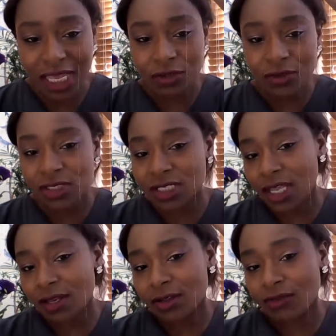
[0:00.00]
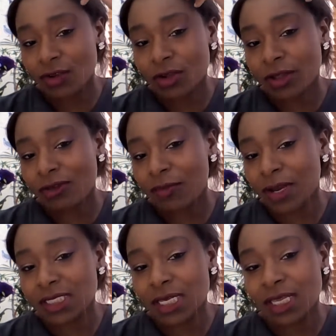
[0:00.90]
Can you see it? If I
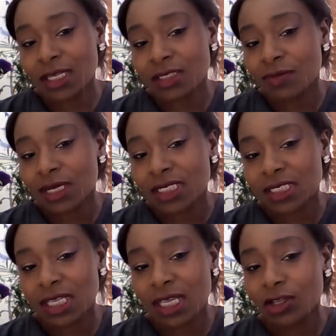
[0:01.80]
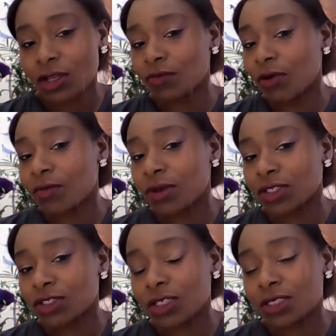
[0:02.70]
place it against my skin, you can probably
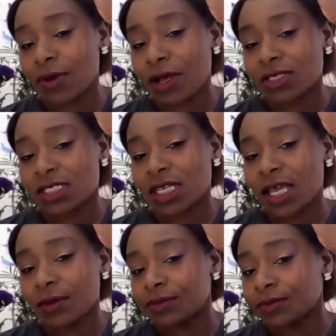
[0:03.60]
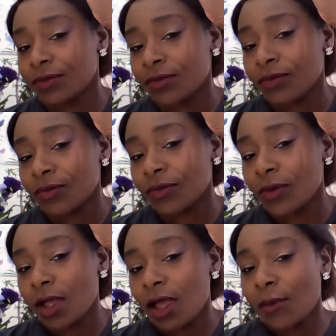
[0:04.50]
just about see it.
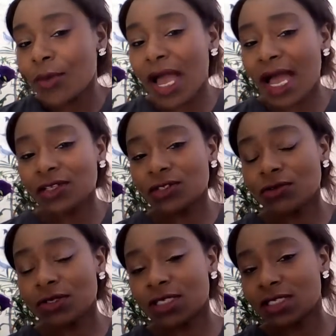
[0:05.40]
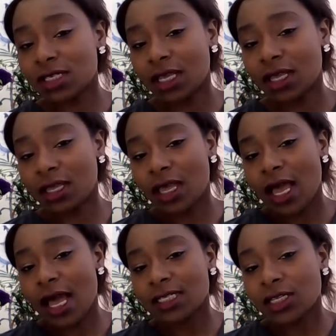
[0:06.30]
But as you see,
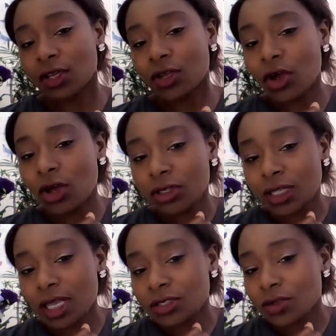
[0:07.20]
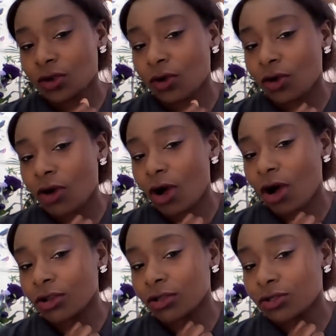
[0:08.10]
as it gets
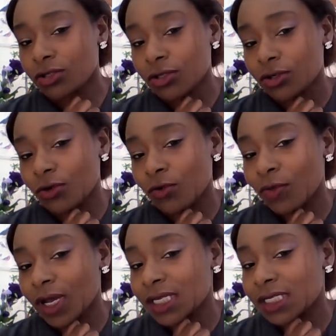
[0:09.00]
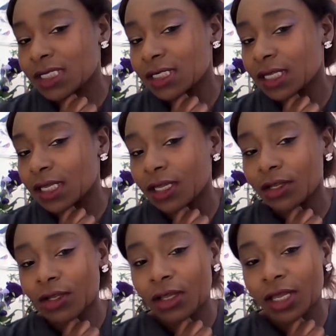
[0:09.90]
onto my
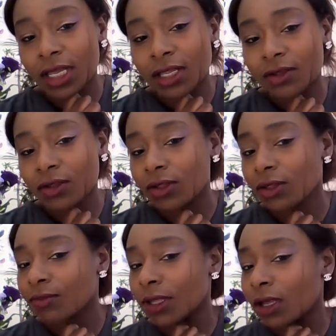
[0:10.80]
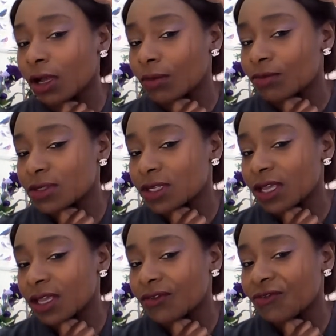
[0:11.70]
skin, it becomes
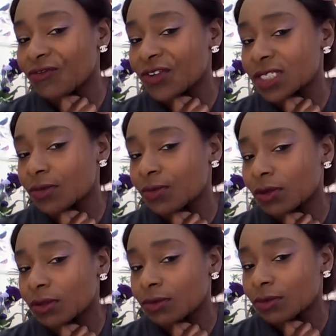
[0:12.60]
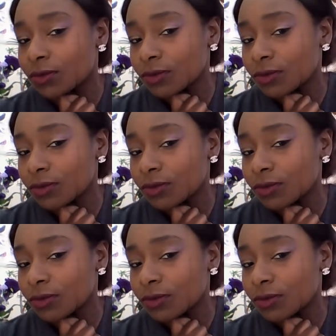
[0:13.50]
invisible.